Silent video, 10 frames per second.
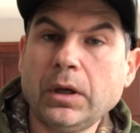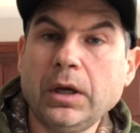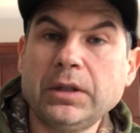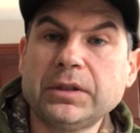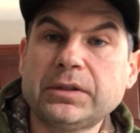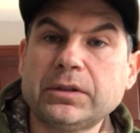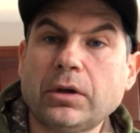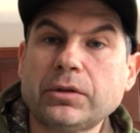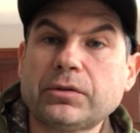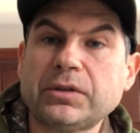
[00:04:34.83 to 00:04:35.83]
And this is
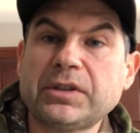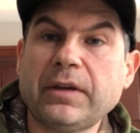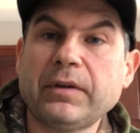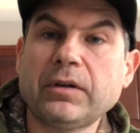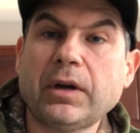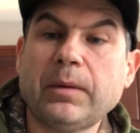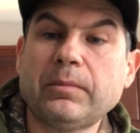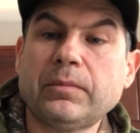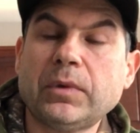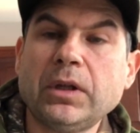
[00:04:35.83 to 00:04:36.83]
also a 7 gram.
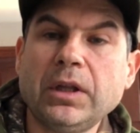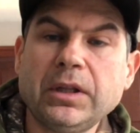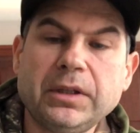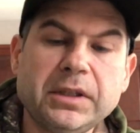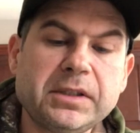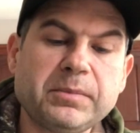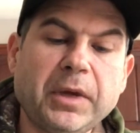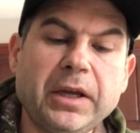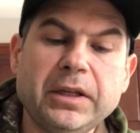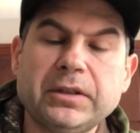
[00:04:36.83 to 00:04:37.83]
This is
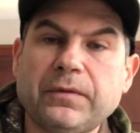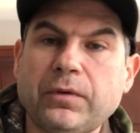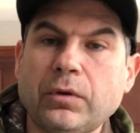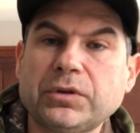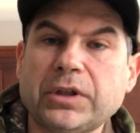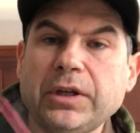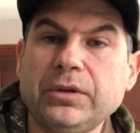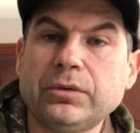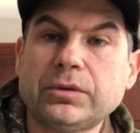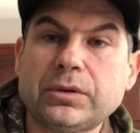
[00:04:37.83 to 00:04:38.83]
mainly the floats I
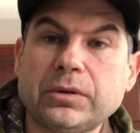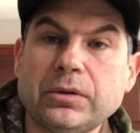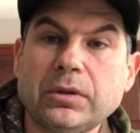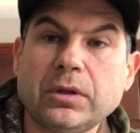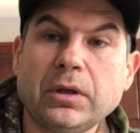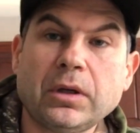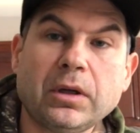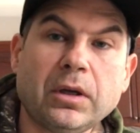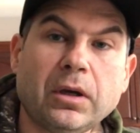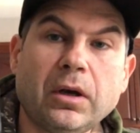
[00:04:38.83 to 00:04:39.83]
use
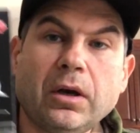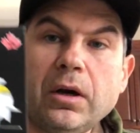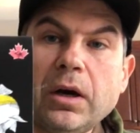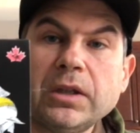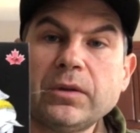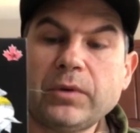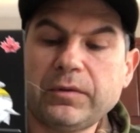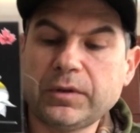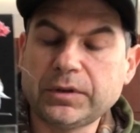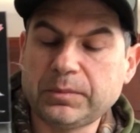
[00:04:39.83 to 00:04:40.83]
on the
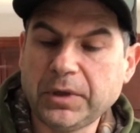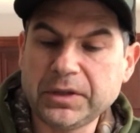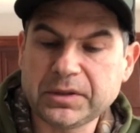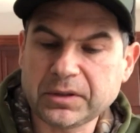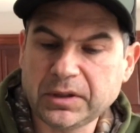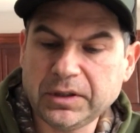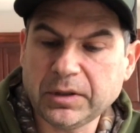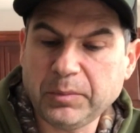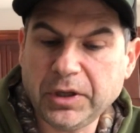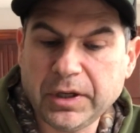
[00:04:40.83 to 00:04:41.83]
rivers, basically
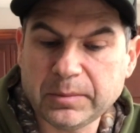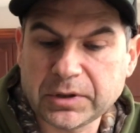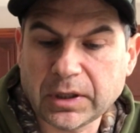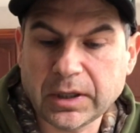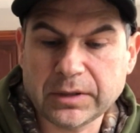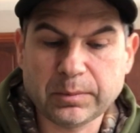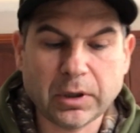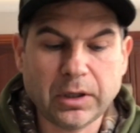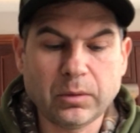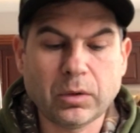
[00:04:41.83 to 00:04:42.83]
the medium-sized
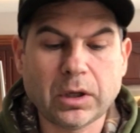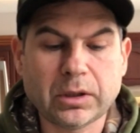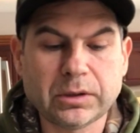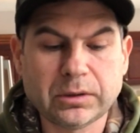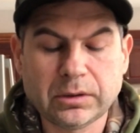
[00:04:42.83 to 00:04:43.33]
body of water.